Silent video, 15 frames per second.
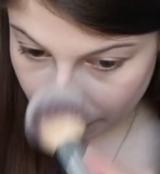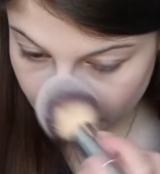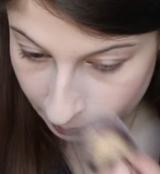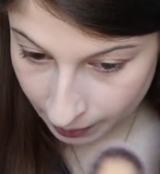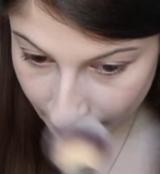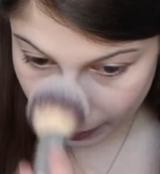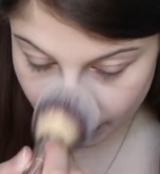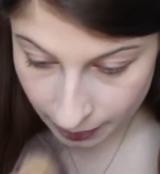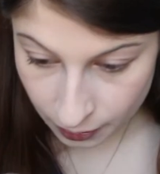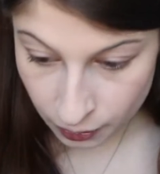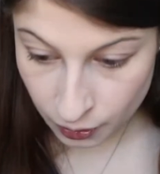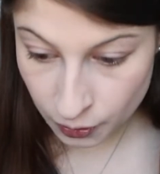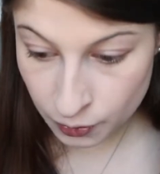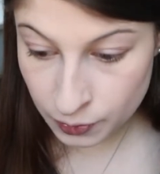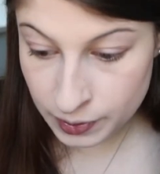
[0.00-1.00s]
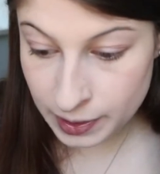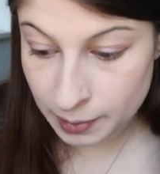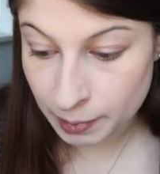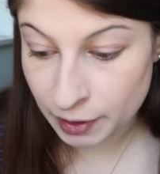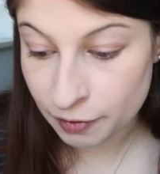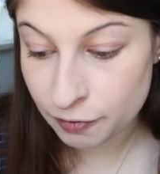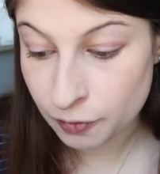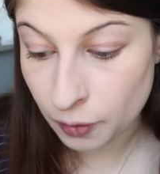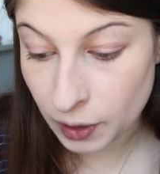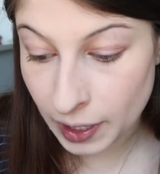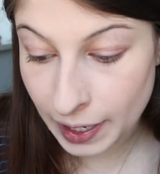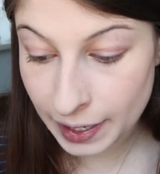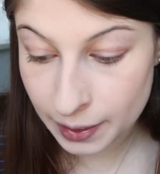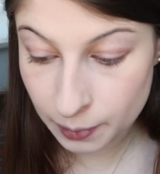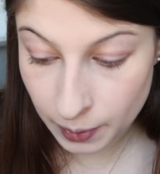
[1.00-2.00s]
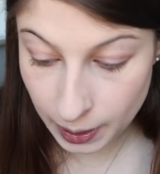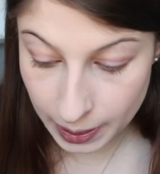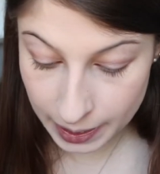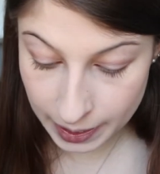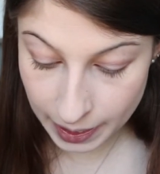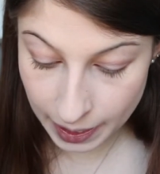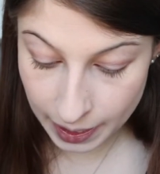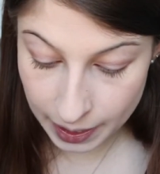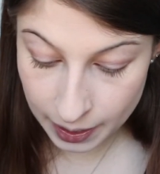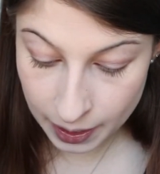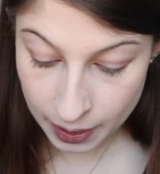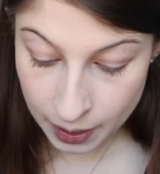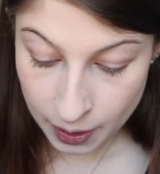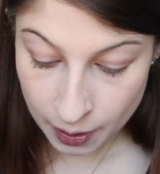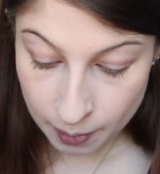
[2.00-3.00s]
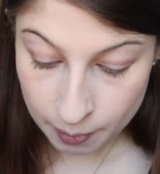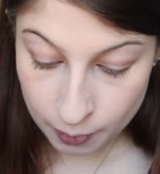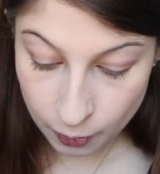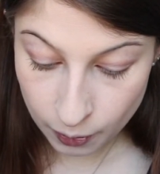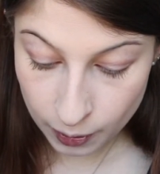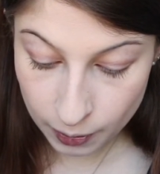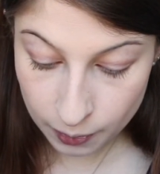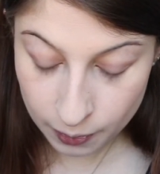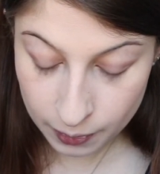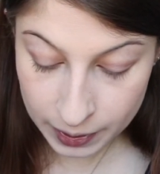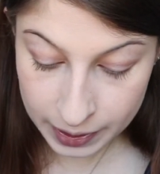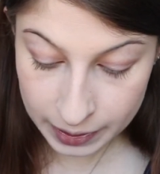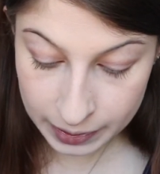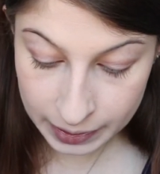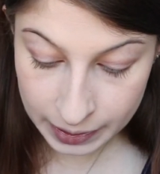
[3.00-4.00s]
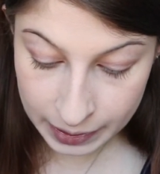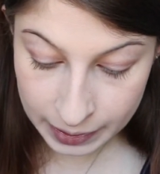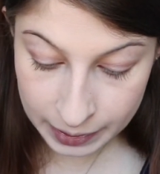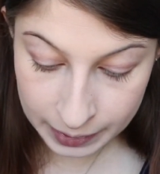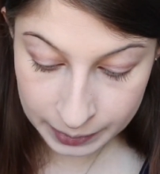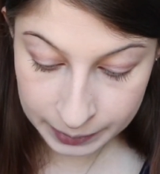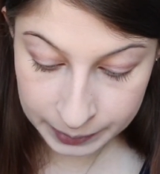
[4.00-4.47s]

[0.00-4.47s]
my nose and my forehead where I get more oily.